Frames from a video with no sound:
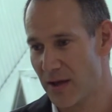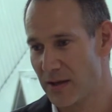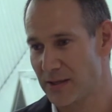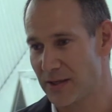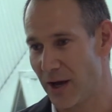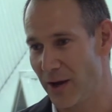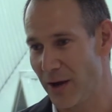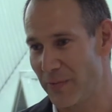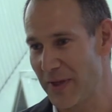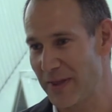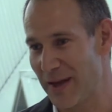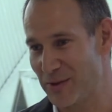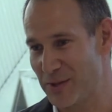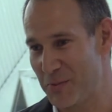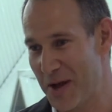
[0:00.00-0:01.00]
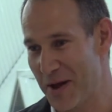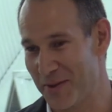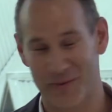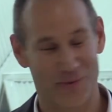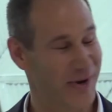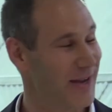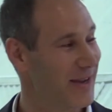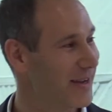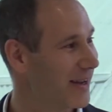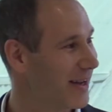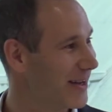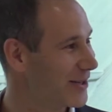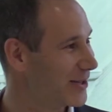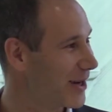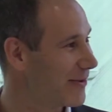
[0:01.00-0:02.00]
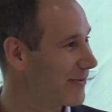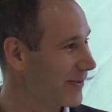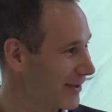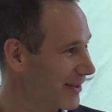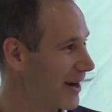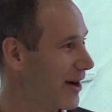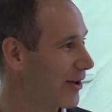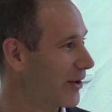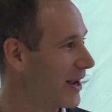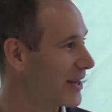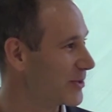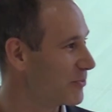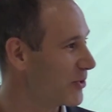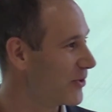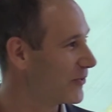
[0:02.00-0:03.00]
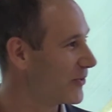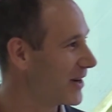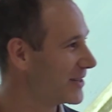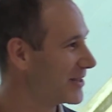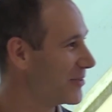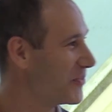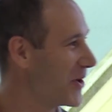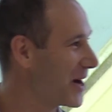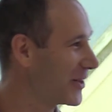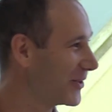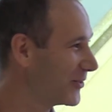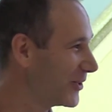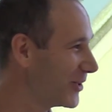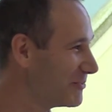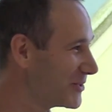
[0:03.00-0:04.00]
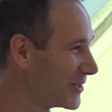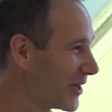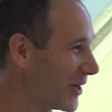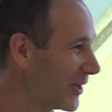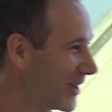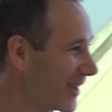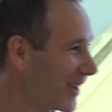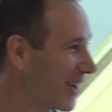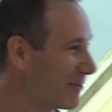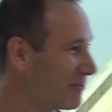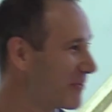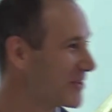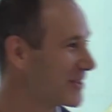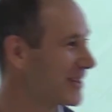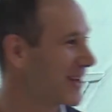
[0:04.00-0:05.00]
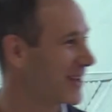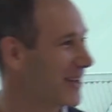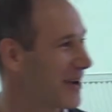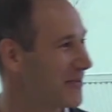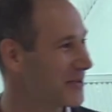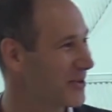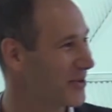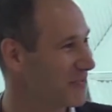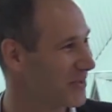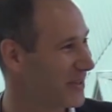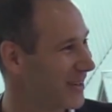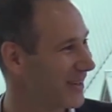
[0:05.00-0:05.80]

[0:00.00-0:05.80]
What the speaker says: So I think that was about 3. Jeff and Carolyn hasn't moved around to the back of the room, so I'm obviously okay for time.